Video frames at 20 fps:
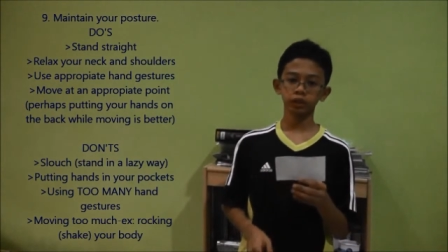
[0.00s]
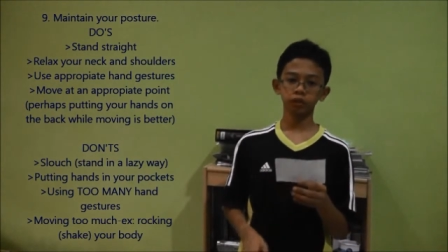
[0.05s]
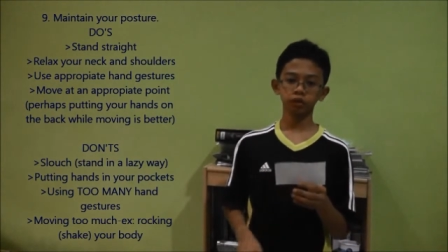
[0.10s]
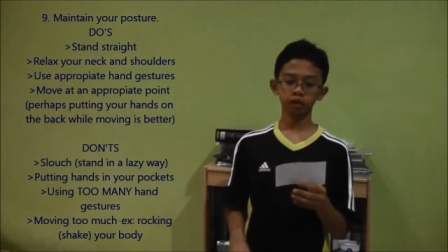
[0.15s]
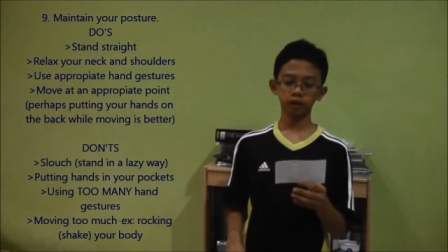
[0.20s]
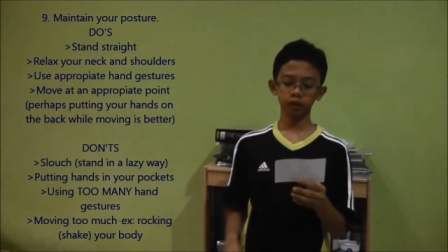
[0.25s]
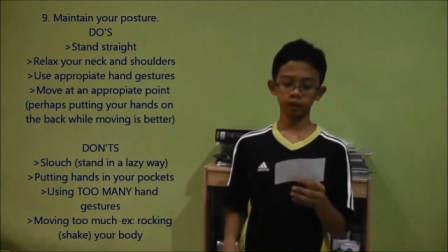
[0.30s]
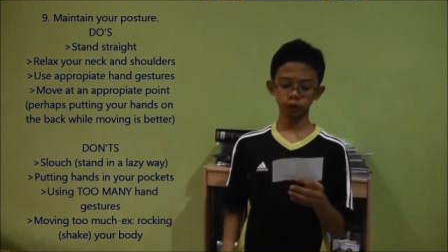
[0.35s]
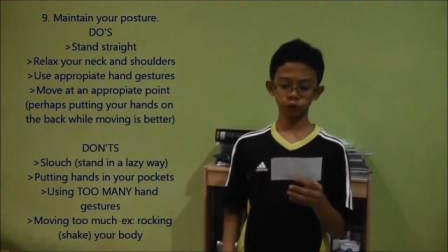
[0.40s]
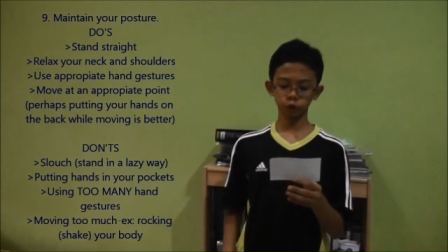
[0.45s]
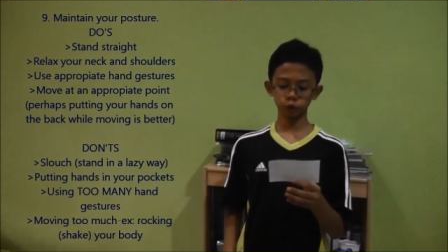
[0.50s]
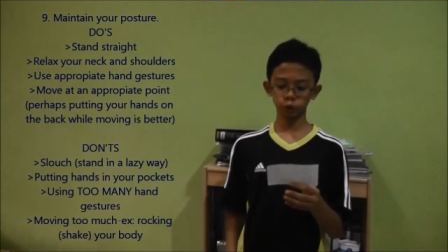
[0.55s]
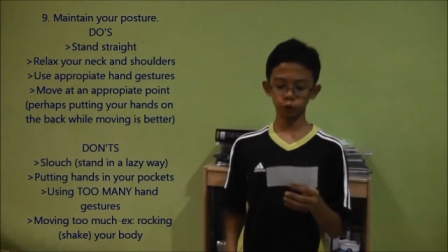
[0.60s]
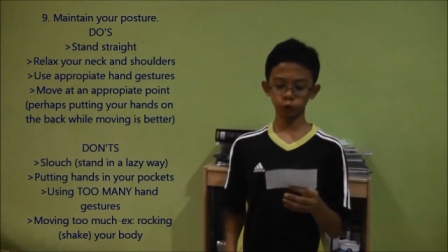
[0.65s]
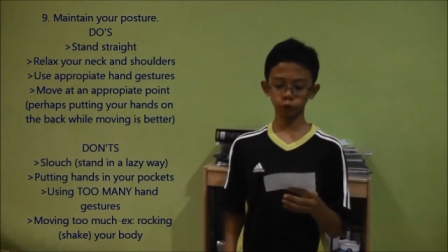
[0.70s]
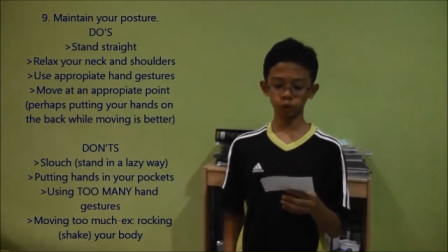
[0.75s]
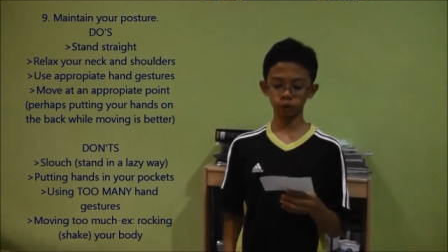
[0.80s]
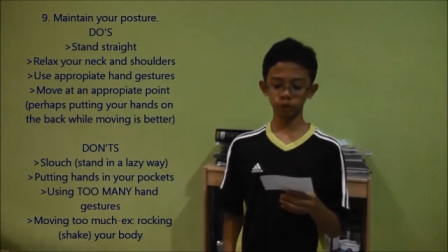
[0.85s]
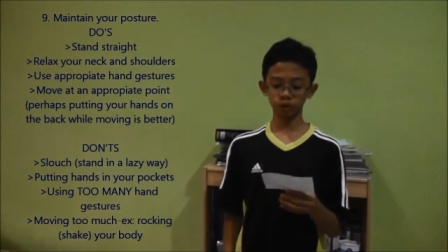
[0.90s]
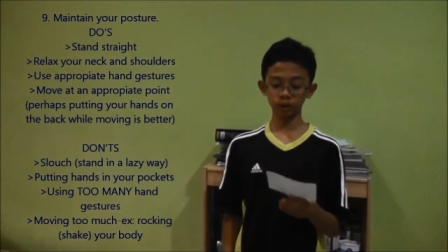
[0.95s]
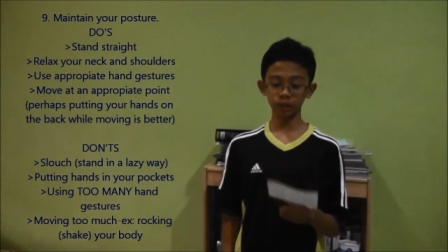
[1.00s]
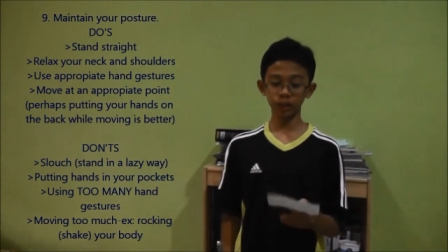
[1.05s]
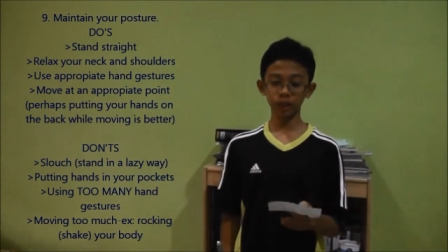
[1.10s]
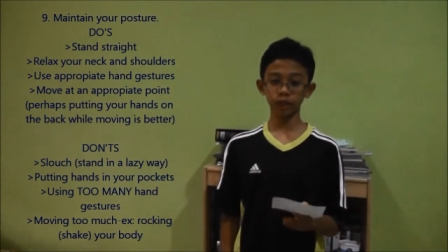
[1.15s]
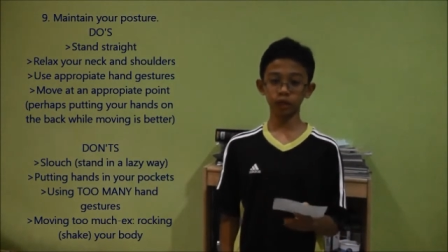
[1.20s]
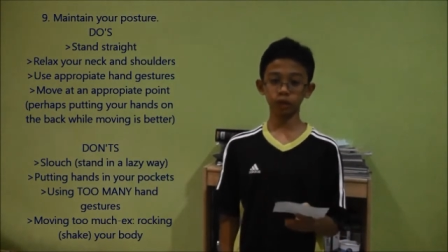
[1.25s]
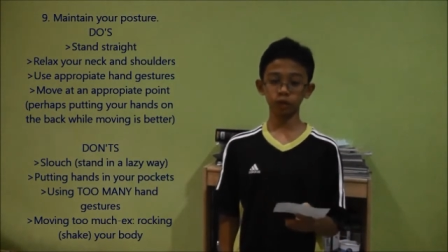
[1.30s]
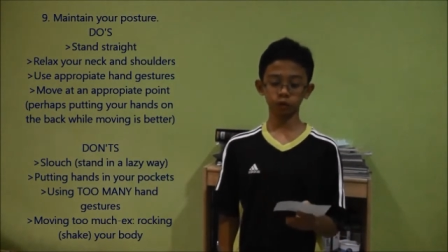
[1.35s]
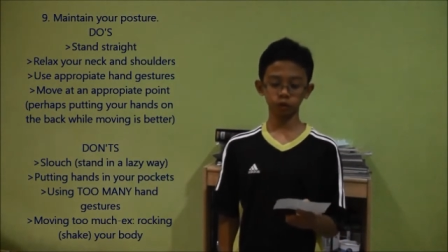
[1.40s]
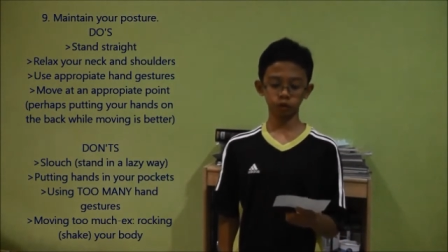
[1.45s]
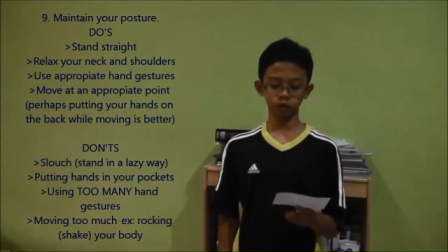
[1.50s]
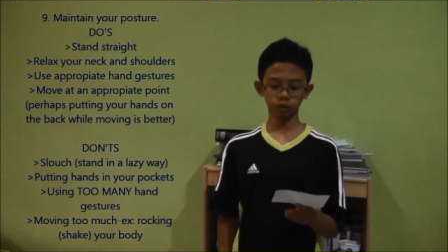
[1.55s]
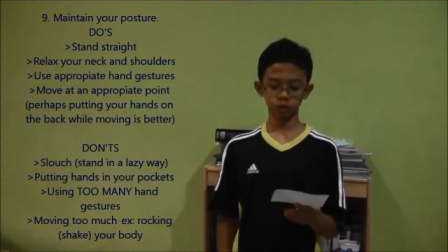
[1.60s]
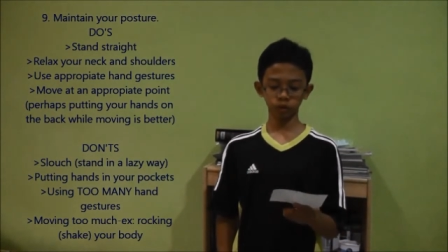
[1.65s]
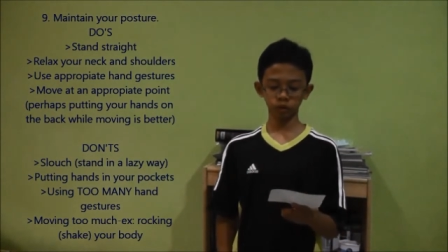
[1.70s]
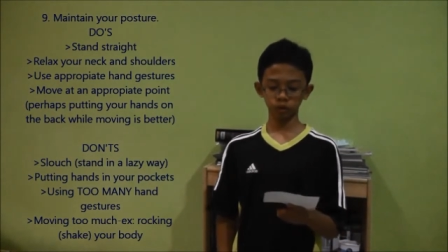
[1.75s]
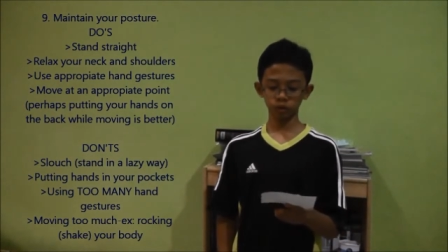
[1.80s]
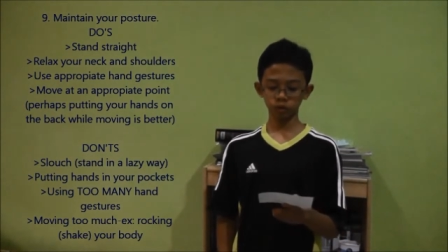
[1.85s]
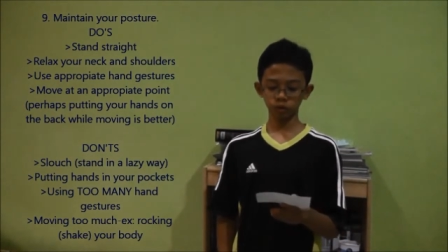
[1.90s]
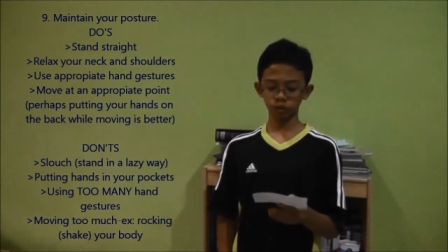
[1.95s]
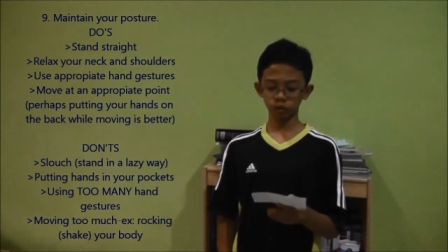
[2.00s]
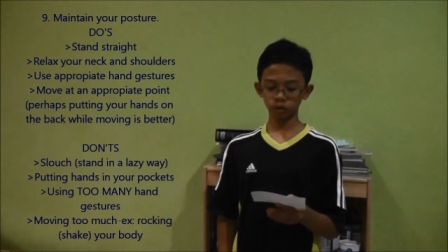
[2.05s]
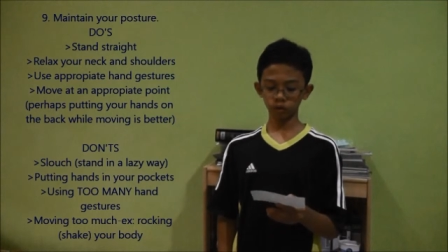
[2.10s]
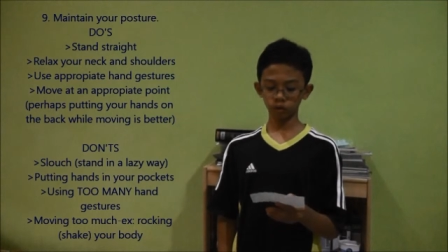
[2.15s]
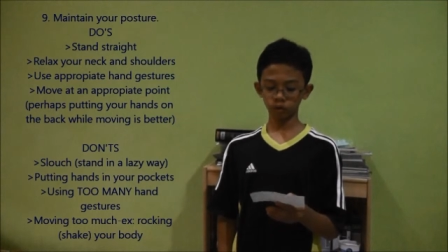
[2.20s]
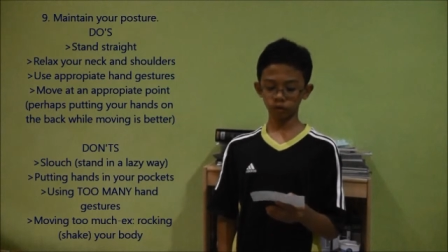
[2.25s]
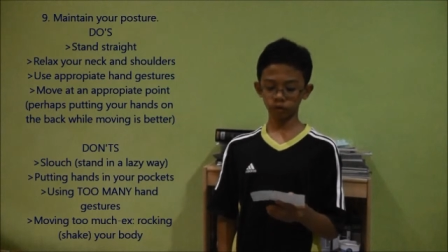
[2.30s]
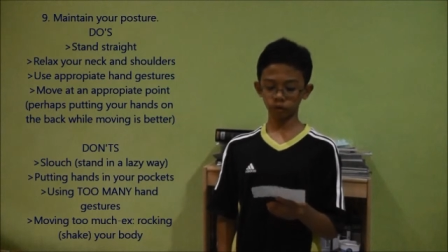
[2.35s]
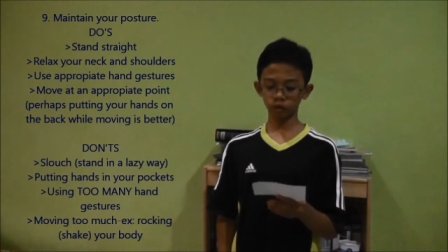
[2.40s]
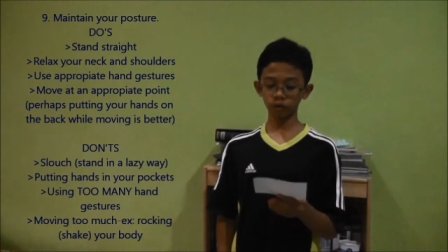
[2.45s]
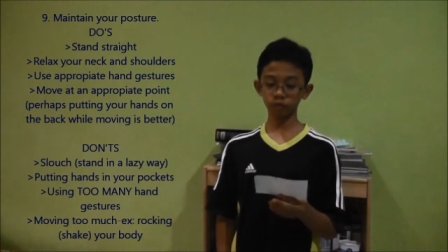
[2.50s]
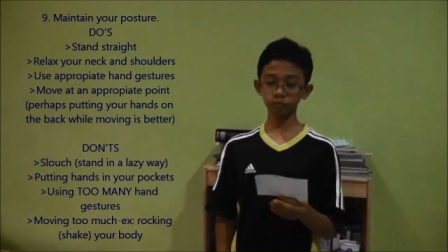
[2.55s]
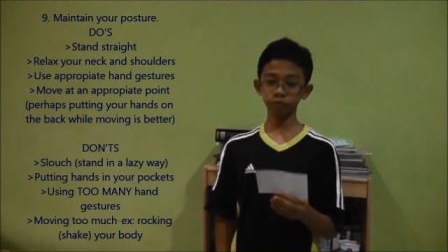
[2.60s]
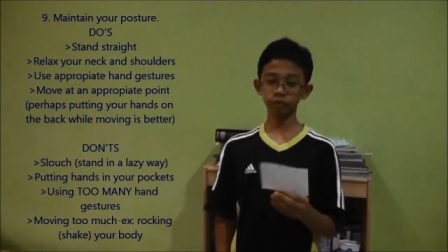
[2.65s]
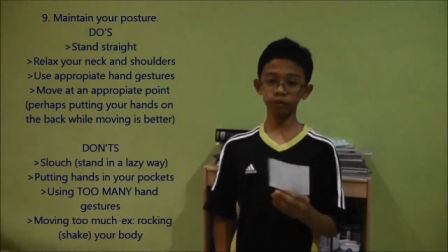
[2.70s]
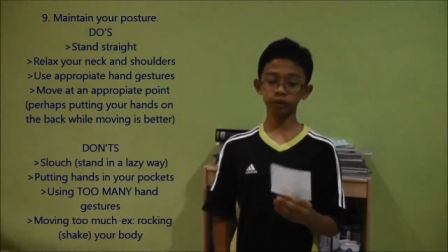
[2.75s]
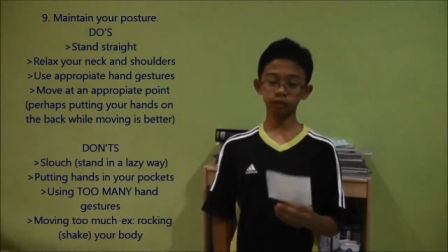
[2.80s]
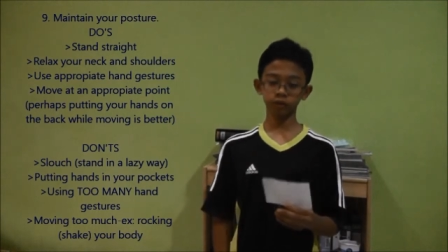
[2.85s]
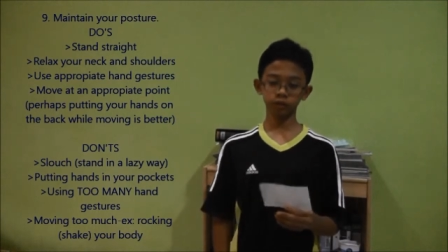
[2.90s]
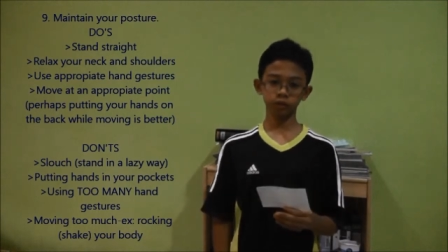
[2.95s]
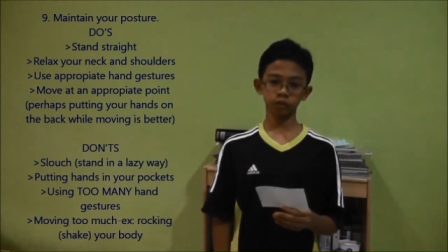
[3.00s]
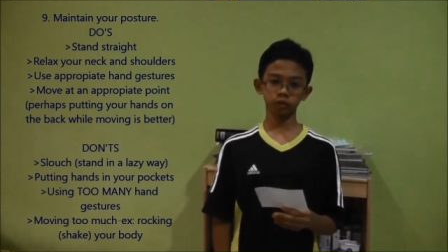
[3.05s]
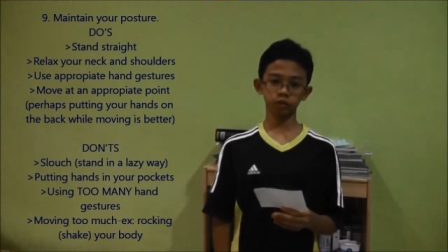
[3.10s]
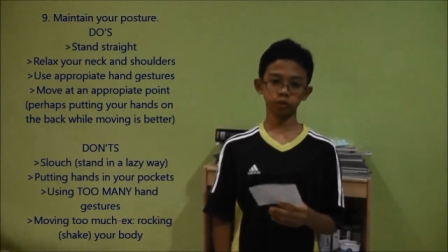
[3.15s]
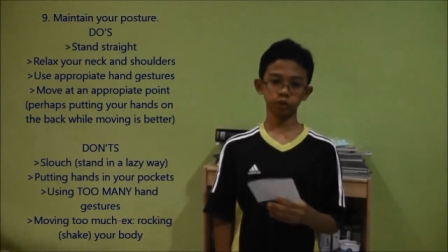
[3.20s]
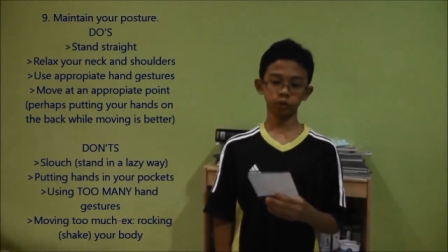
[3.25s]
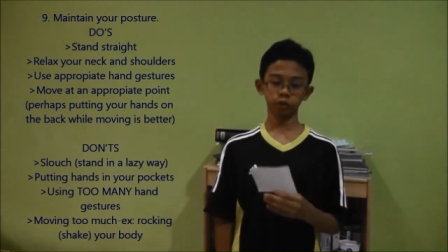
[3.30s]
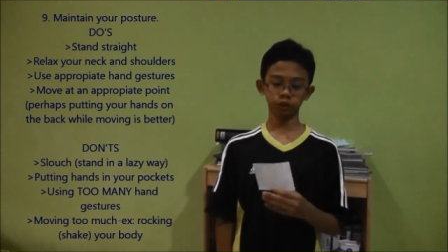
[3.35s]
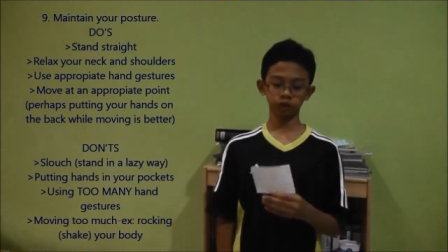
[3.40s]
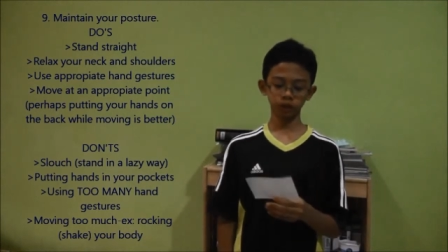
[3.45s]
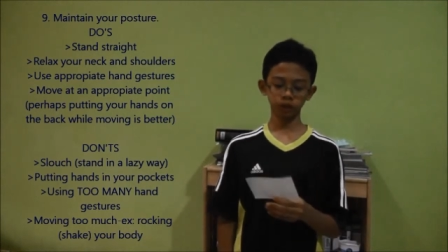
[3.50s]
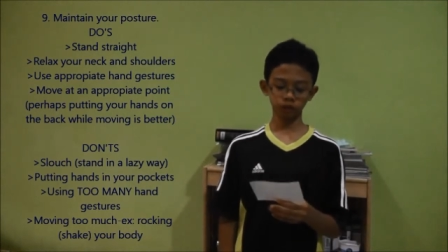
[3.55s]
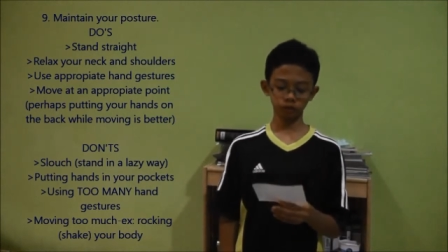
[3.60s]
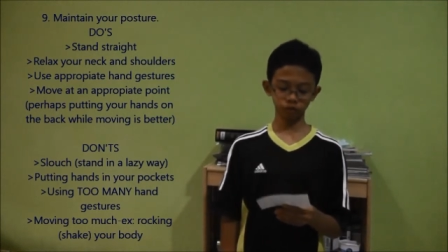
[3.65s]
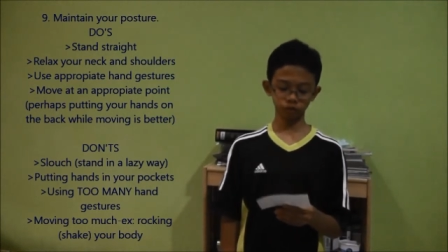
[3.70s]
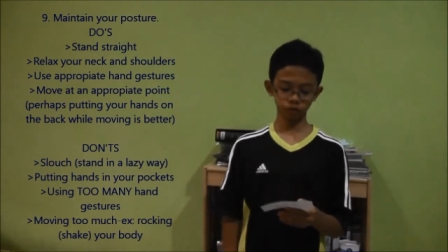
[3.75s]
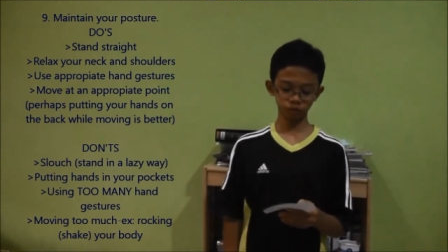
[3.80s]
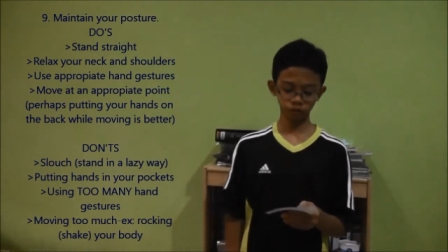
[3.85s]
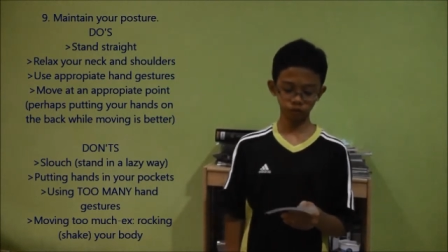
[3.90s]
you are actually showing lack of confidence on yourself.